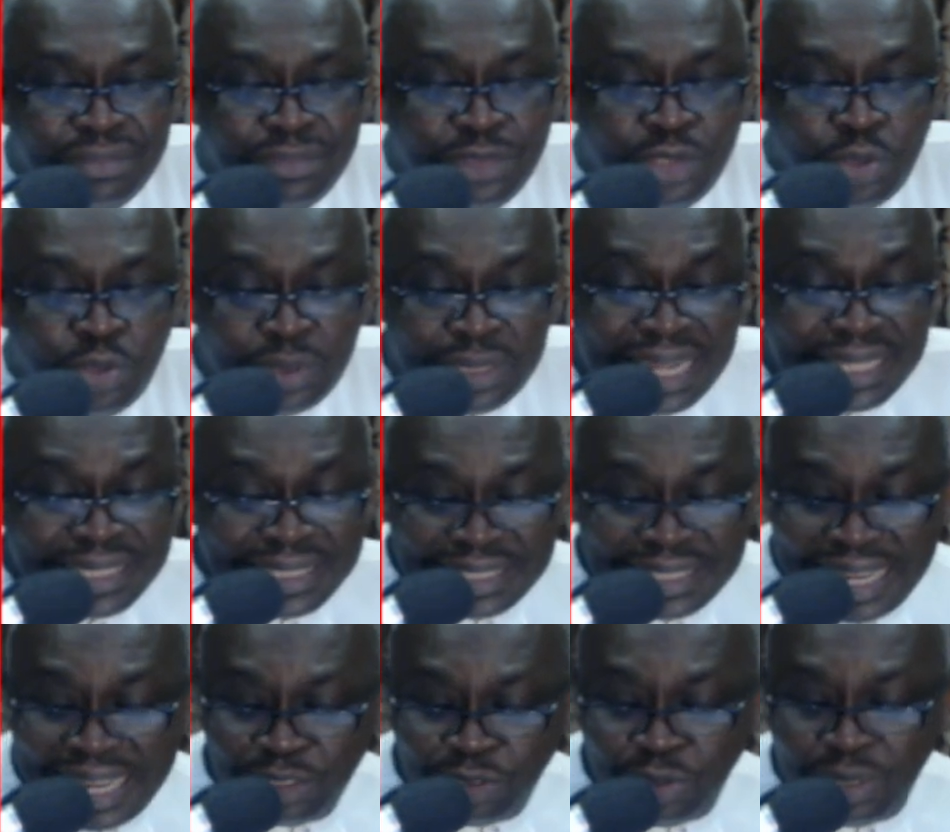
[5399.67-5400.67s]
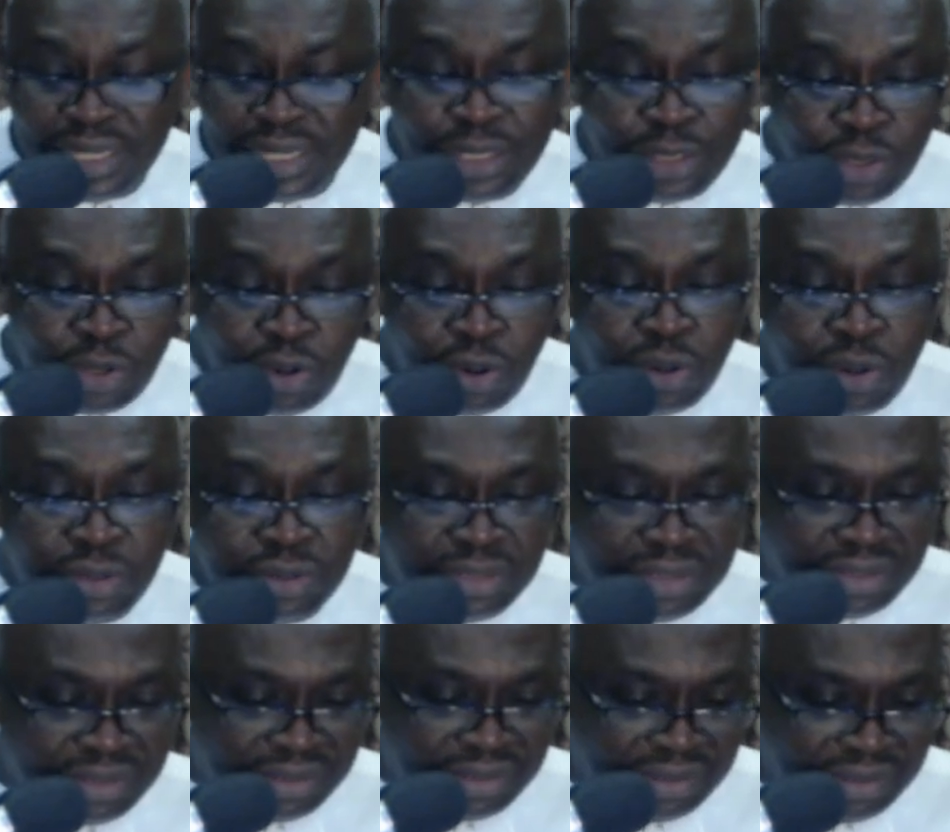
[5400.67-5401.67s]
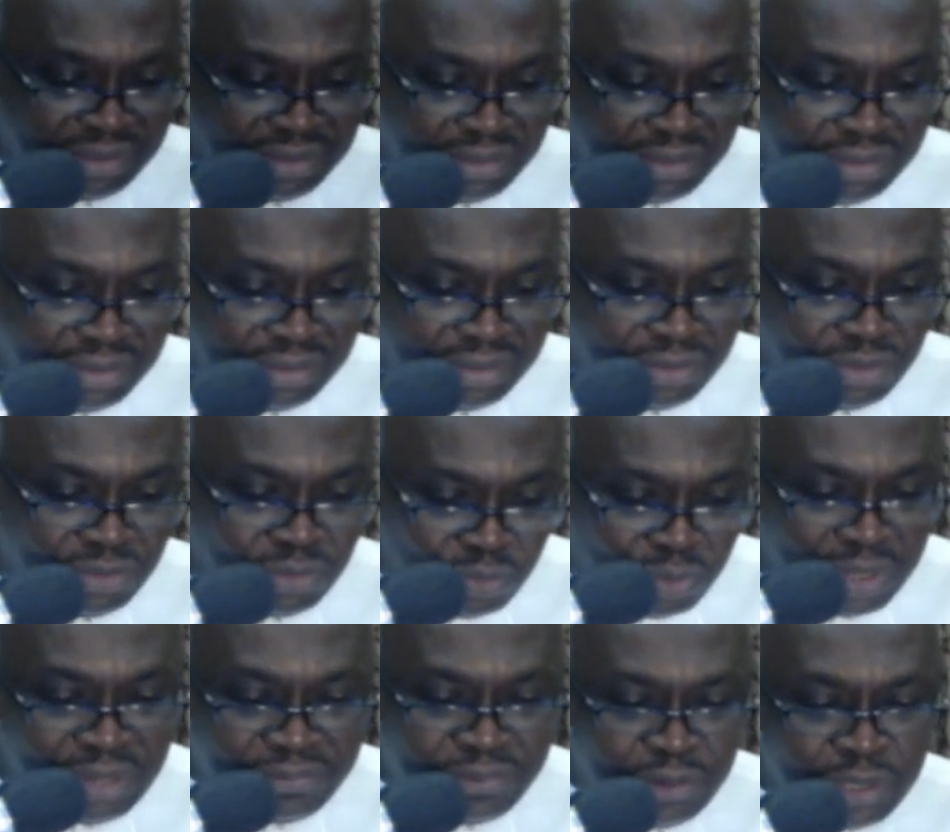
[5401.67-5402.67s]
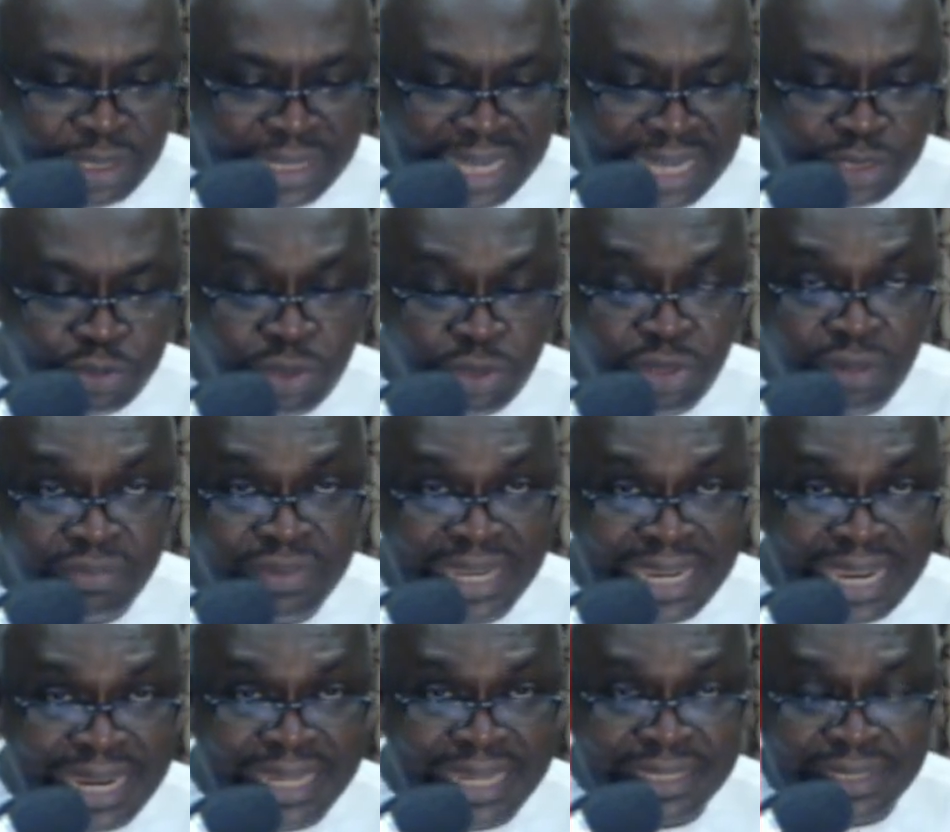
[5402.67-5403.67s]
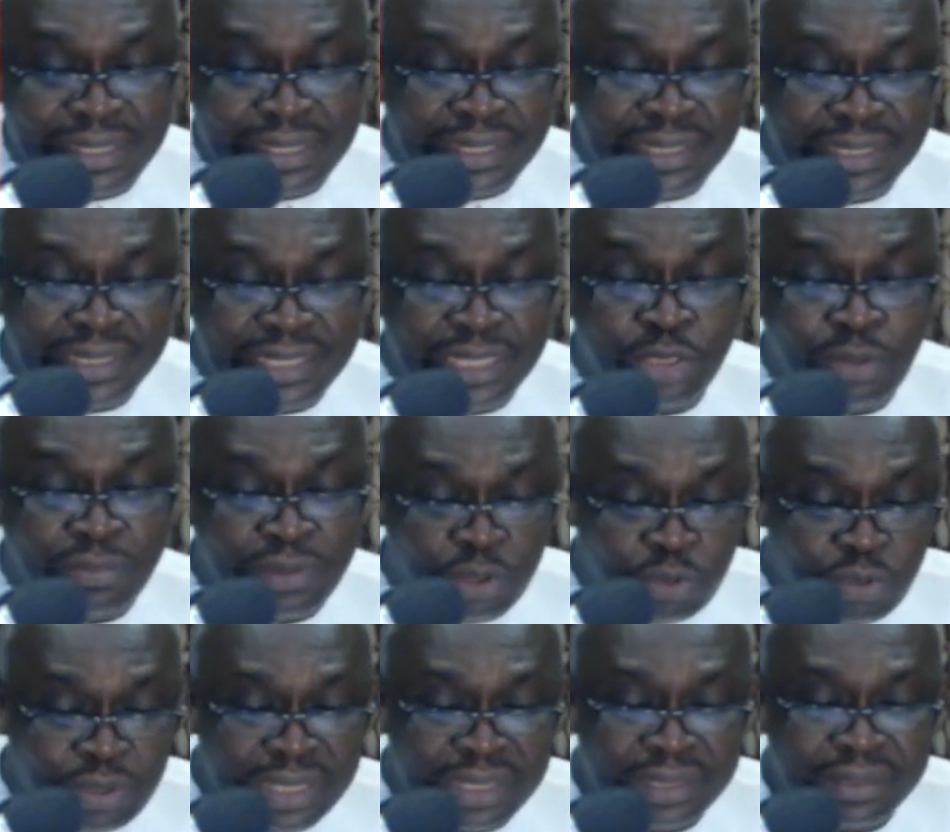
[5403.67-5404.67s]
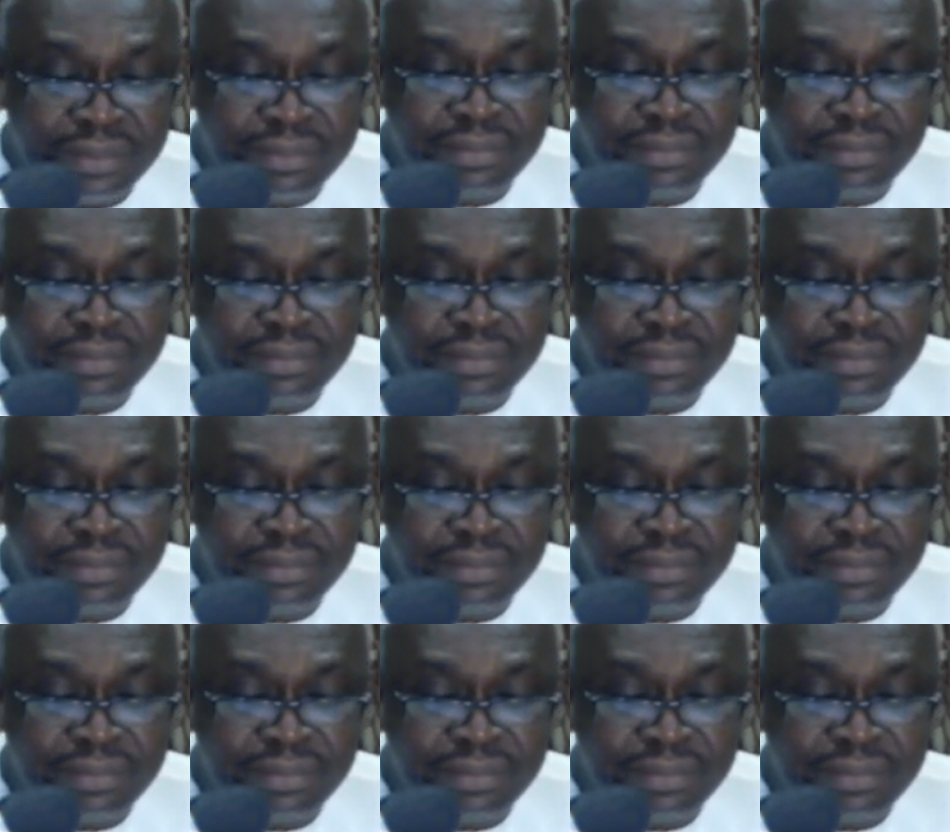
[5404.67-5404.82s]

So that is actually God's way for you. That's one of the characteristics of a queen.